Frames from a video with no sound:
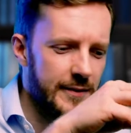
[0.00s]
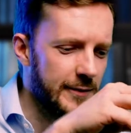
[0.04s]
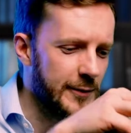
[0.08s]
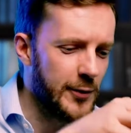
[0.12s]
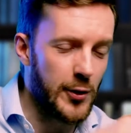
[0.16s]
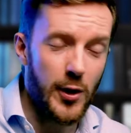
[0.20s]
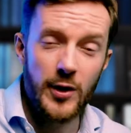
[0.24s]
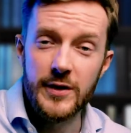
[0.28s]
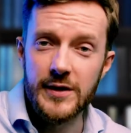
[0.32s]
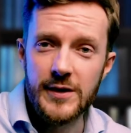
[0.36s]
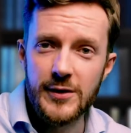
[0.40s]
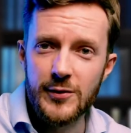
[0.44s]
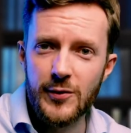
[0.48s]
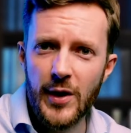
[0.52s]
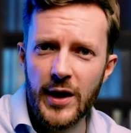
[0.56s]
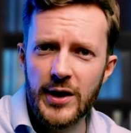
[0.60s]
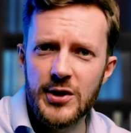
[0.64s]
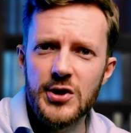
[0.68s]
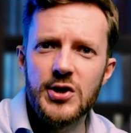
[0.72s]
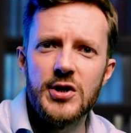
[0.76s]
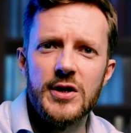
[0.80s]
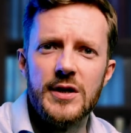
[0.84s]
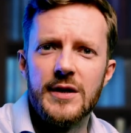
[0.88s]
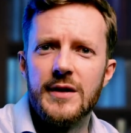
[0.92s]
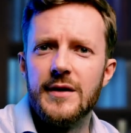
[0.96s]

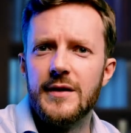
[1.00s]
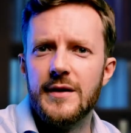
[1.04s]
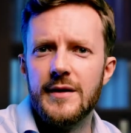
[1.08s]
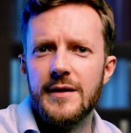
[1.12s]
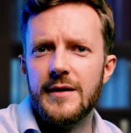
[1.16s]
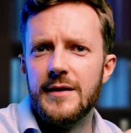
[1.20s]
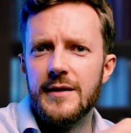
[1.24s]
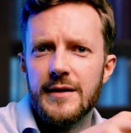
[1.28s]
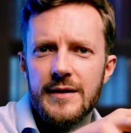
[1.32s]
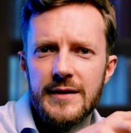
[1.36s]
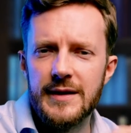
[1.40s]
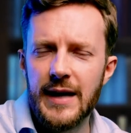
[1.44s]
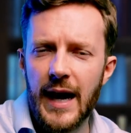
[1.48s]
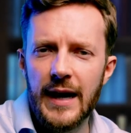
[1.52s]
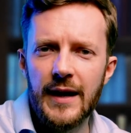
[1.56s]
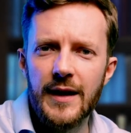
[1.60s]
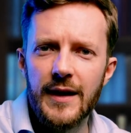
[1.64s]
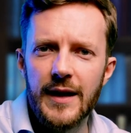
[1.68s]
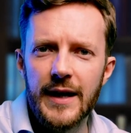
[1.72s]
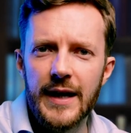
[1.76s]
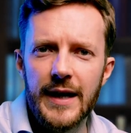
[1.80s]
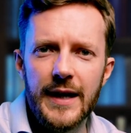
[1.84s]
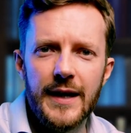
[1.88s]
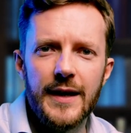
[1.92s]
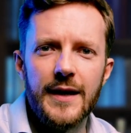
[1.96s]
construction,
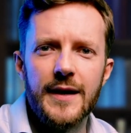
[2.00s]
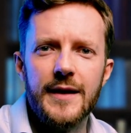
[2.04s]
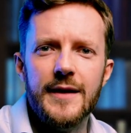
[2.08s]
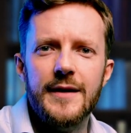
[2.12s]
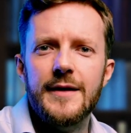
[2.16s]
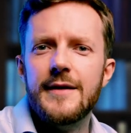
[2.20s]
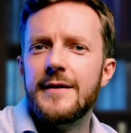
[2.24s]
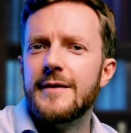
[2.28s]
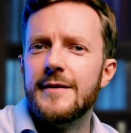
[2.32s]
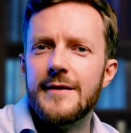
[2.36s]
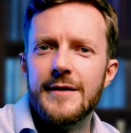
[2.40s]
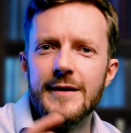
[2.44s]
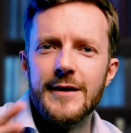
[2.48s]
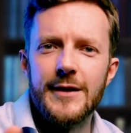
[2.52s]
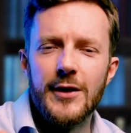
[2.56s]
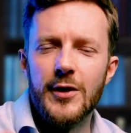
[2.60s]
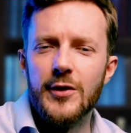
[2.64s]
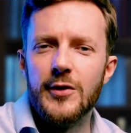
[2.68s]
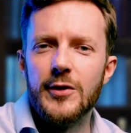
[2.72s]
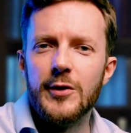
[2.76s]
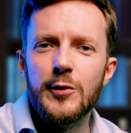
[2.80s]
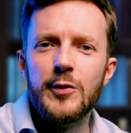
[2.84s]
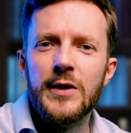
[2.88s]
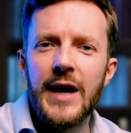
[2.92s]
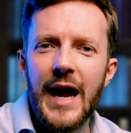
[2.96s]
tunneling, you know,
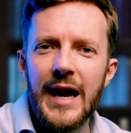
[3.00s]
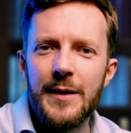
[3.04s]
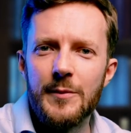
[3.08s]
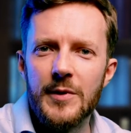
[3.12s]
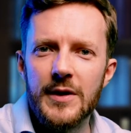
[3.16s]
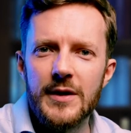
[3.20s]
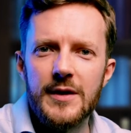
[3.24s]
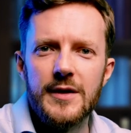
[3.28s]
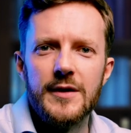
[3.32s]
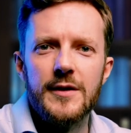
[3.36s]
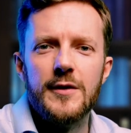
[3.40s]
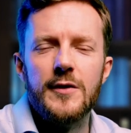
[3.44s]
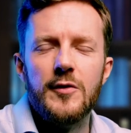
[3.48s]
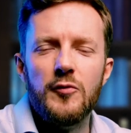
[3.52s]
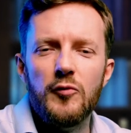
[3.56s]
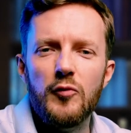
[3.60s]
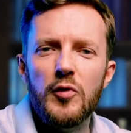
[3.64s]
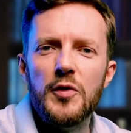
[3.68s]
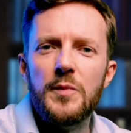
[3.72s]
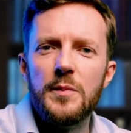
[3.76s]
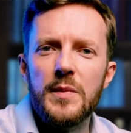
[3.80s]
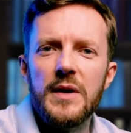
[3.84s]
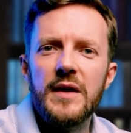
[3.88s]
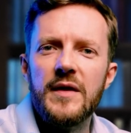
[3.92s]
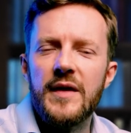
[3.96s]
you name it,
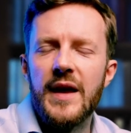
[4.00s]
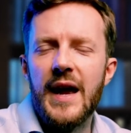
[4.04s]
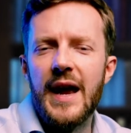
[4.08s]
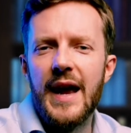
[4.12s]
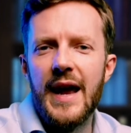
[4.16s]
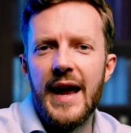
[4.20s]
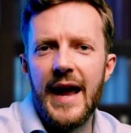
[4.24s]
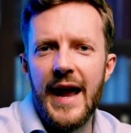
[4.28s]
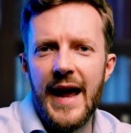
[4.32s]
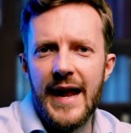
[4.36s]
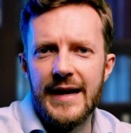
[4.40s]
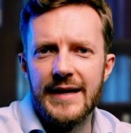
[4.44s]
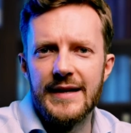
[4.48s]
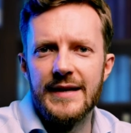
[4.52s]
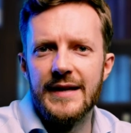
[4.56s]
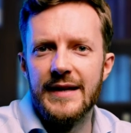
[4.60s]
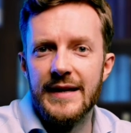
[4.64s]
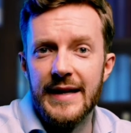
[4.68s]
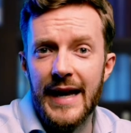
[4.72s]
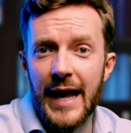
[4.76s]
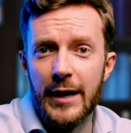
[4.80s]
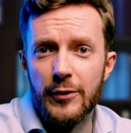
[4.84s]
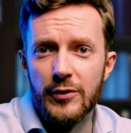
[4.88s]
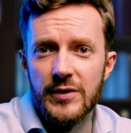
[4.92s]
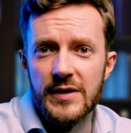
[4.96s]
would be there at
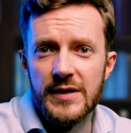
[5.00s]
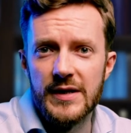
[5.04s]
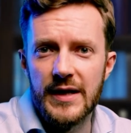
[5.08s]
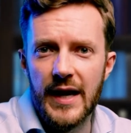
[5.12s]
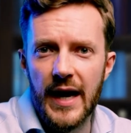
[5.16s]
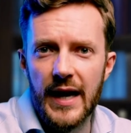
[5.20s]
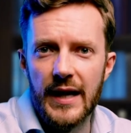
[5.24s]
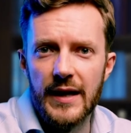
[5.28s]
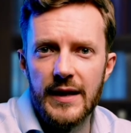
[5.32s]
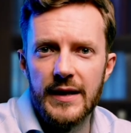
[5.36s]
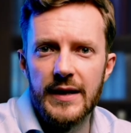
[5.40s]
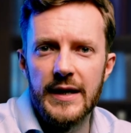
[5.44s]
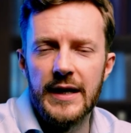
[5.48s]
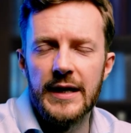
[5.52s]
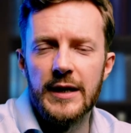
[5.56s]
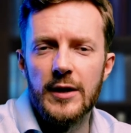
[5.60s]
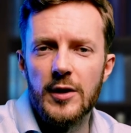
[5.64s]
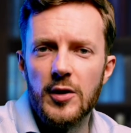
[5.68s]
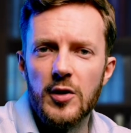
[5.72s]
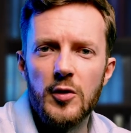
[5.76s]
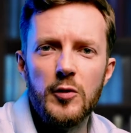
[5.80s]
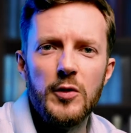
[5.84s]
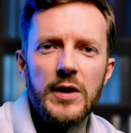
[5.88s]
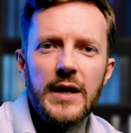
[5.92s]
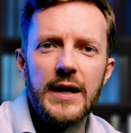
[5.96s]
nanoscale,
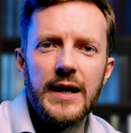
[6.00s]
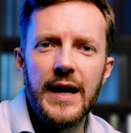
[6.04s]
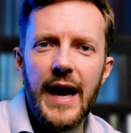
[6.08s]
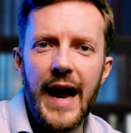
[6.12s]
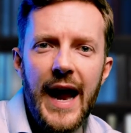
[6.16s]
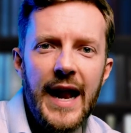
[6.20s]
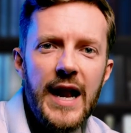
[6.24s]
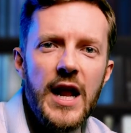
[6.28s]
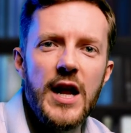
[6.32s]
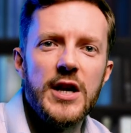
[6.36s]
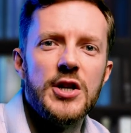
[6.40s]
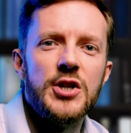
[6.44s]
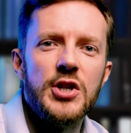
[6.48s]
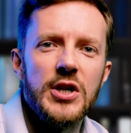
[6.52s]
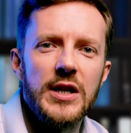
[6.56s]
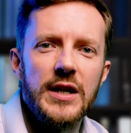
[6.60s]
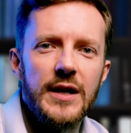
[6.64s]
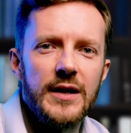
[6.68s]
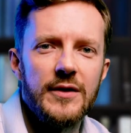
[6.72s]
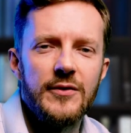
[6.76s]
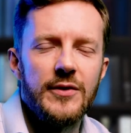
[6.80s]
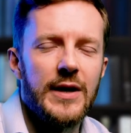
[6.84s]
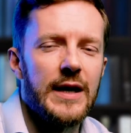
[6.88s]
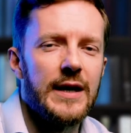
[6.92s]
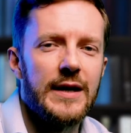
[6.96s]
including
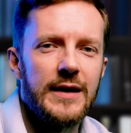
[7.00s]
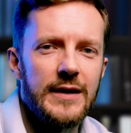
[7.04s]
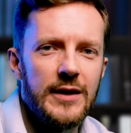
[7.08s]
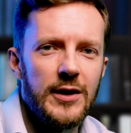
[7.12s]
energy, right?